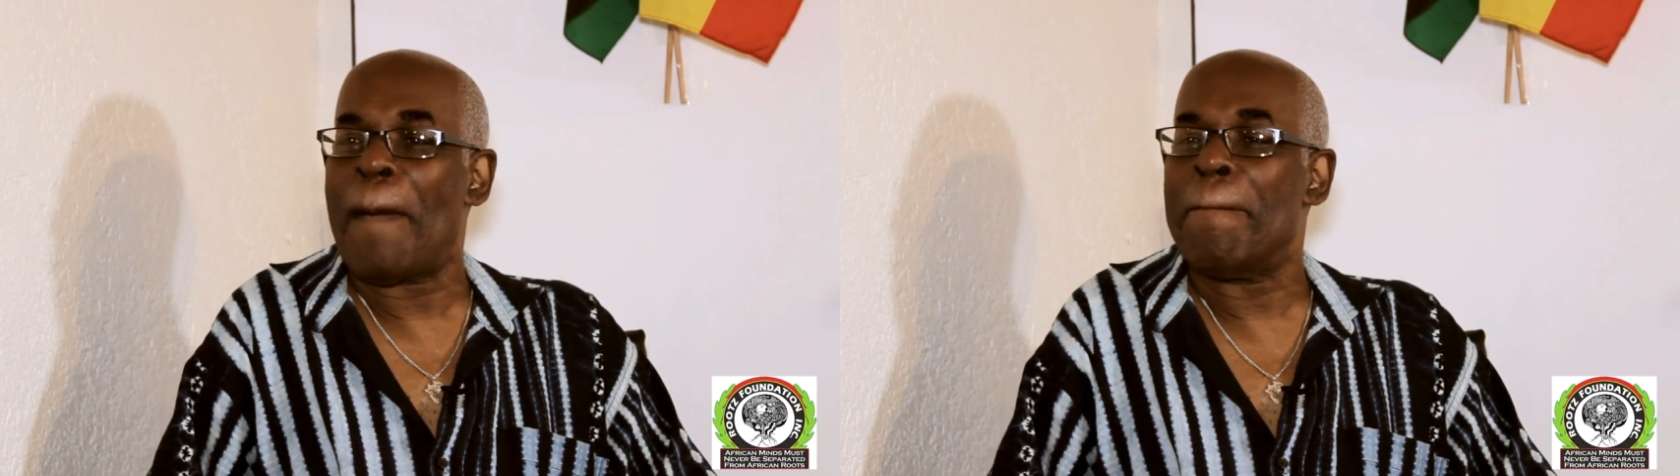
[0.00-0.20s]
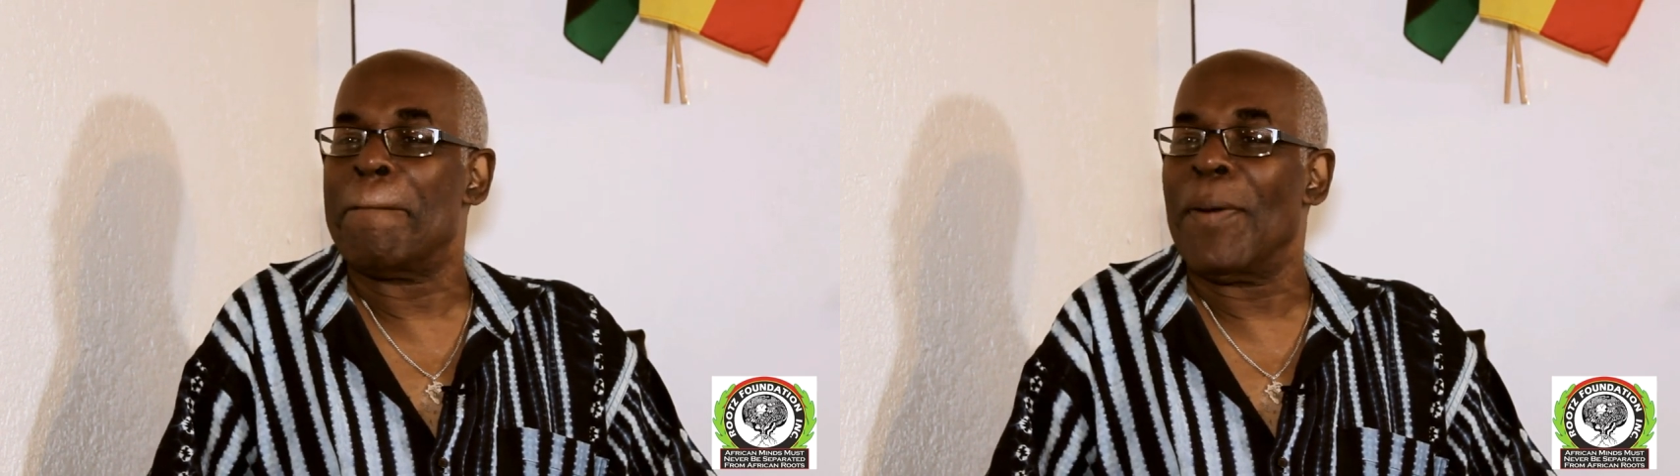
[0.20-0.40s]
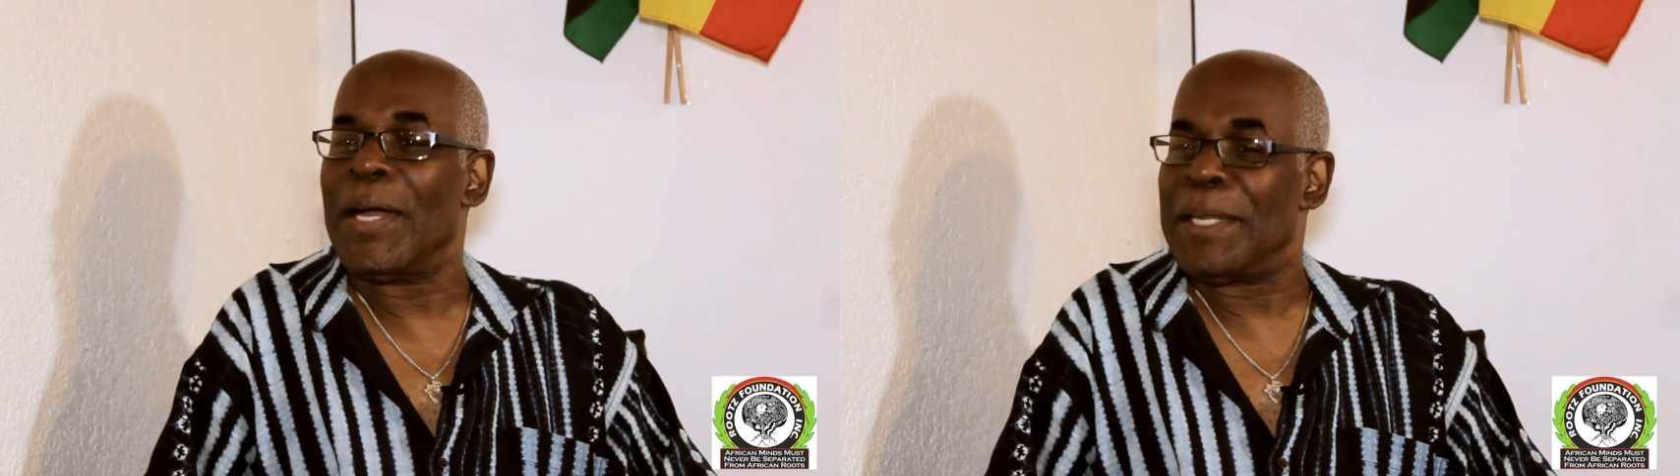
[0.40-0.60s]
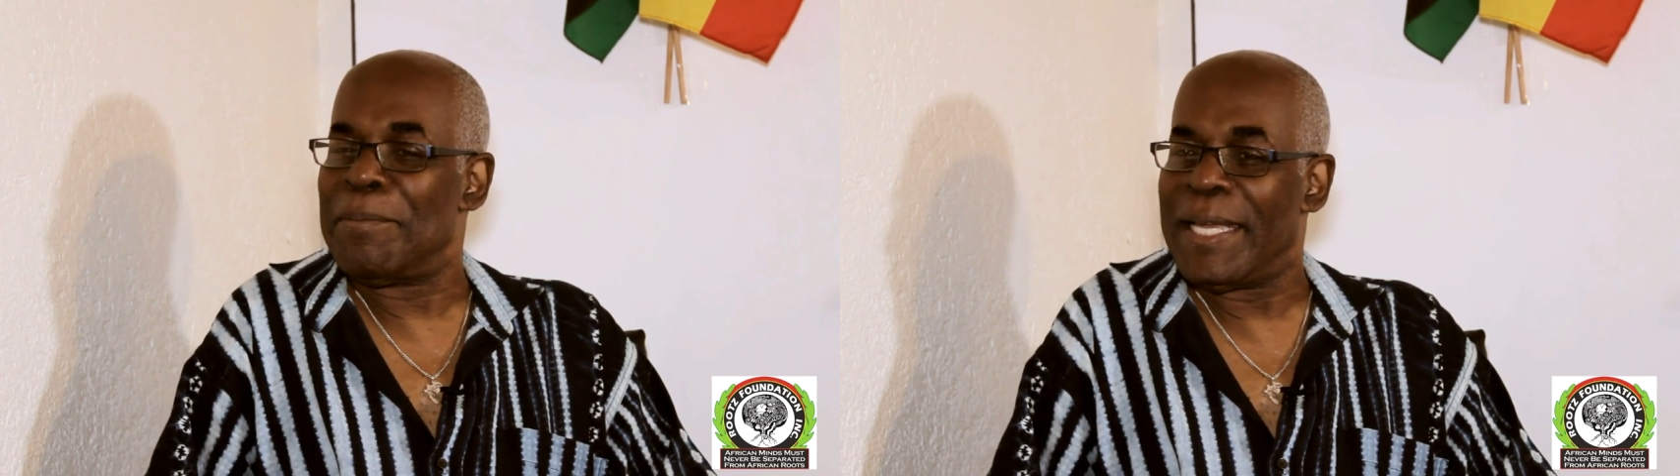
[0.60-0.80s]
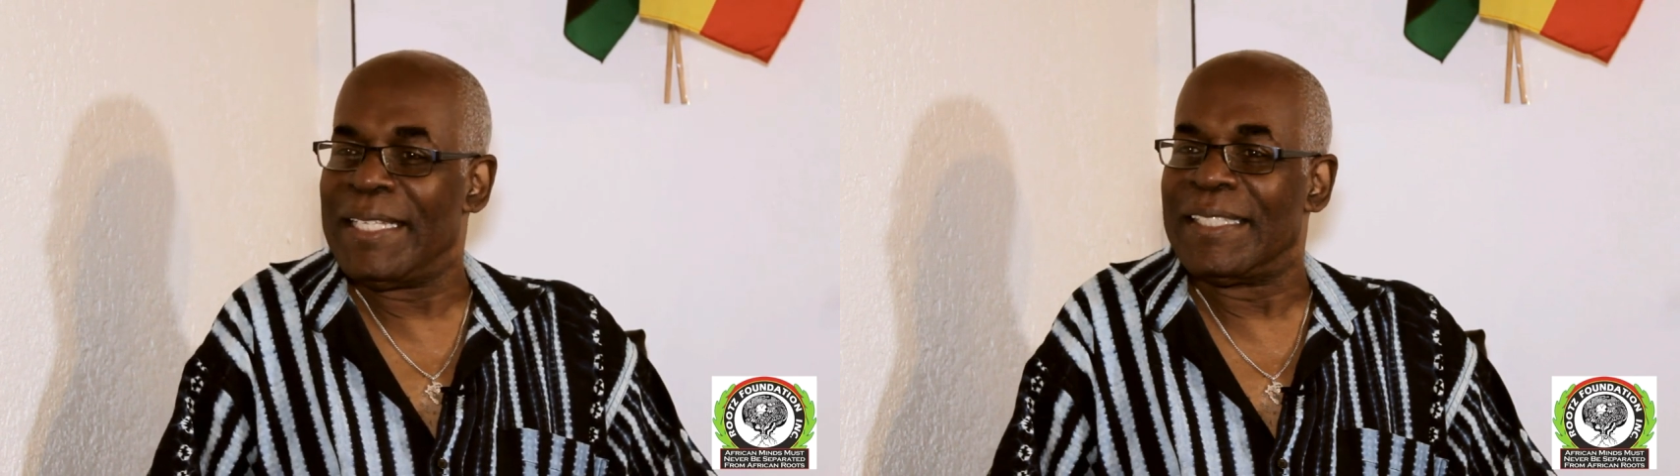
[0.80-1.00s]

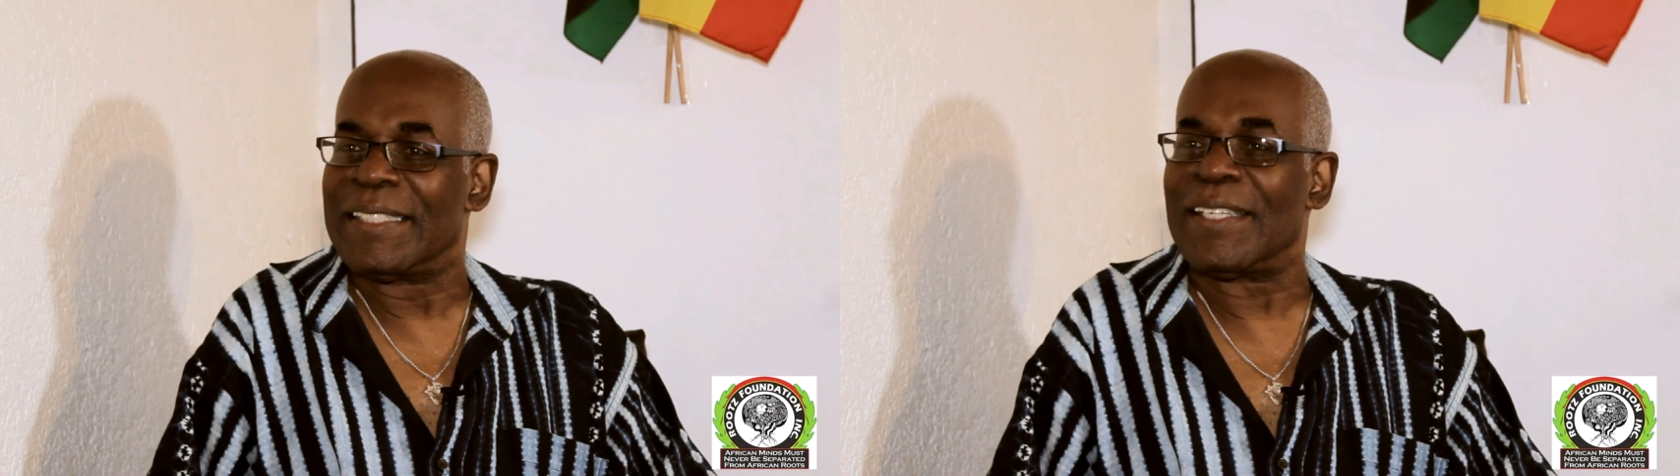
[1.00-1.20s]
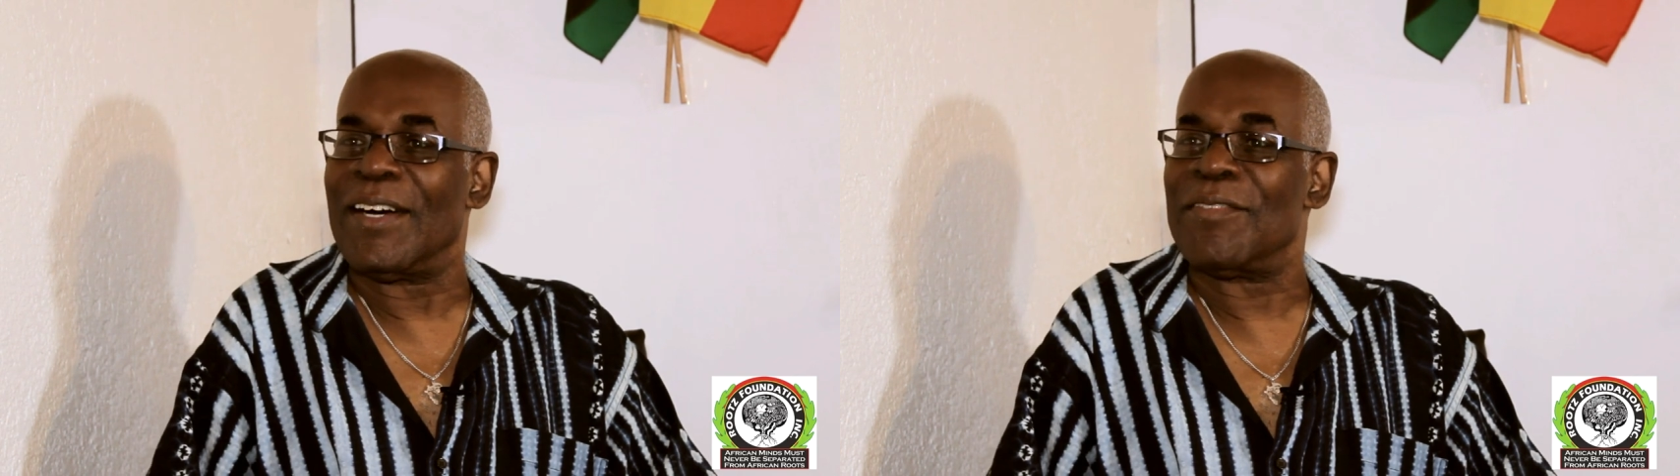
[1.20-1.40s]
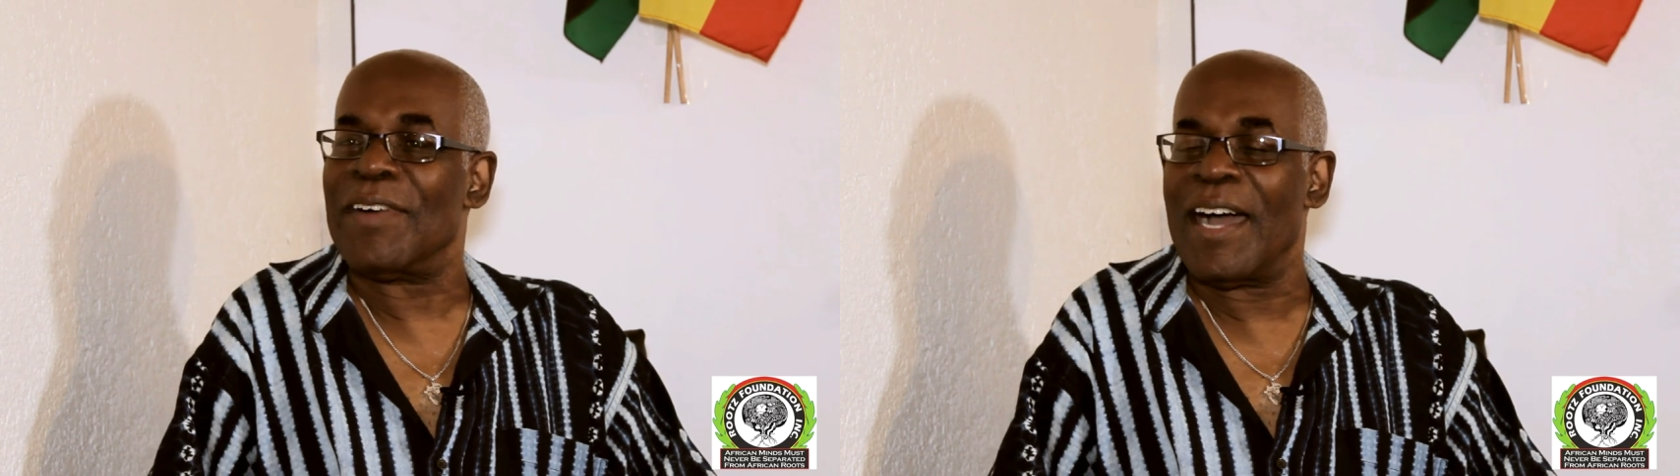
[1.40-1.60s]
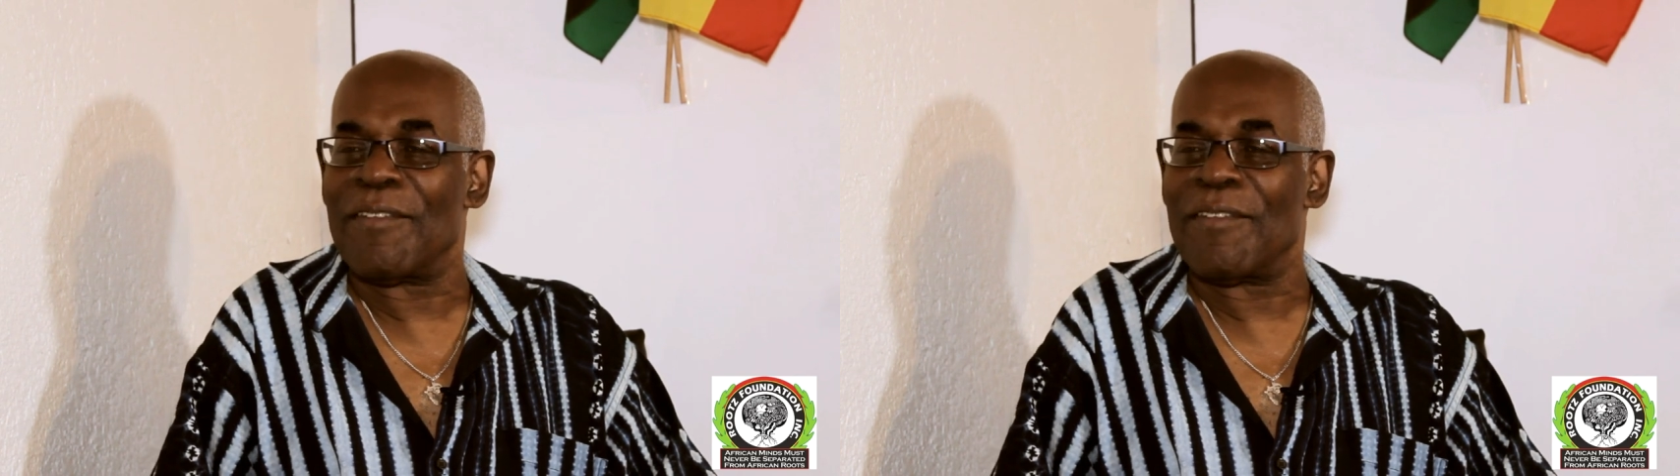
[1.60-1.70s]
embodiments of